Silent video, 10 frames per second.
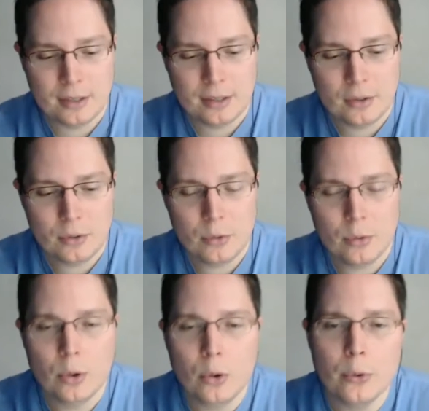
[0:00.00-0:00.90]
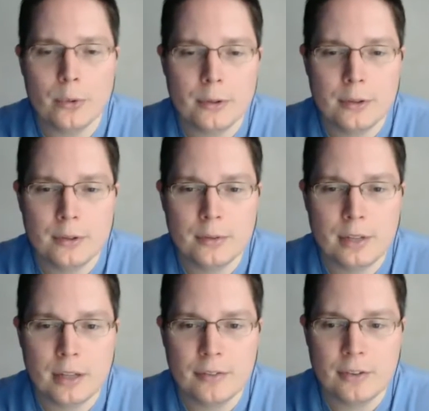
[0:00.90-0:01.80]
the new horror
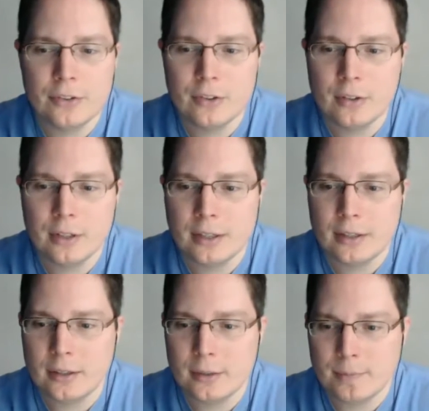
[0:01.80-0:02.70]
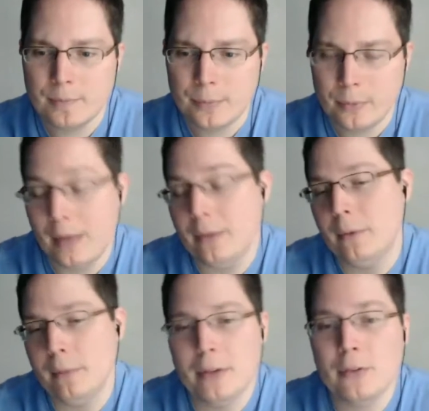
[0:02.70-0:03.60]
television? Like um we
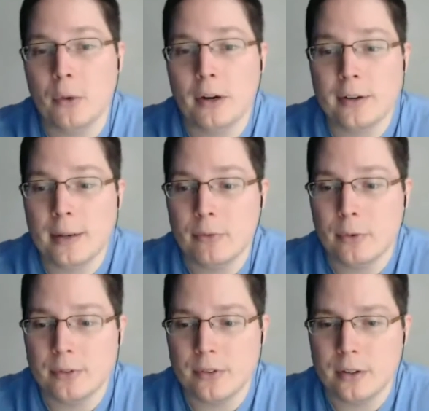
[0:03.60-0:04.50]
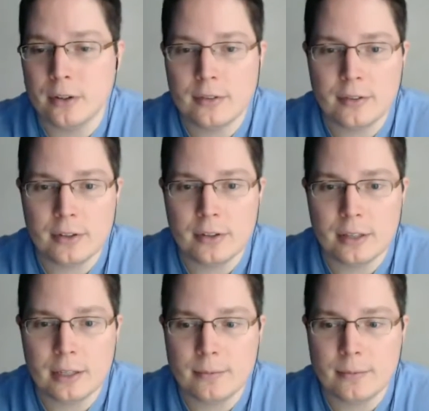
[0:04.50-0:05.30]
mentioned Walking Dead before we started, stuff like that.